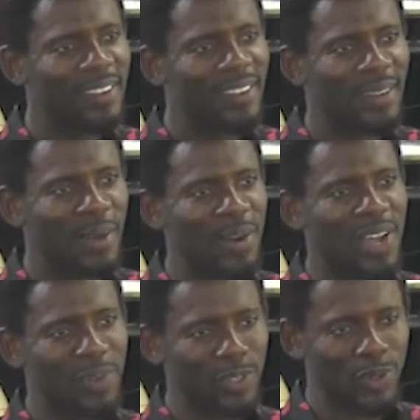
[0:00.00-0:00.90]
God
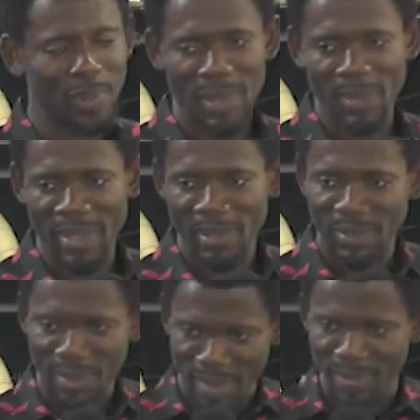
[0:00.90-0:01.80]
have also remembered you.
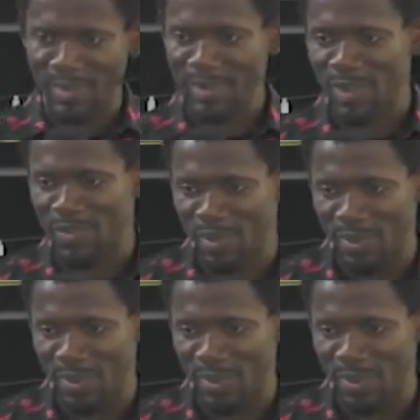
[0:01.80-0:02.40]
Come, two of you.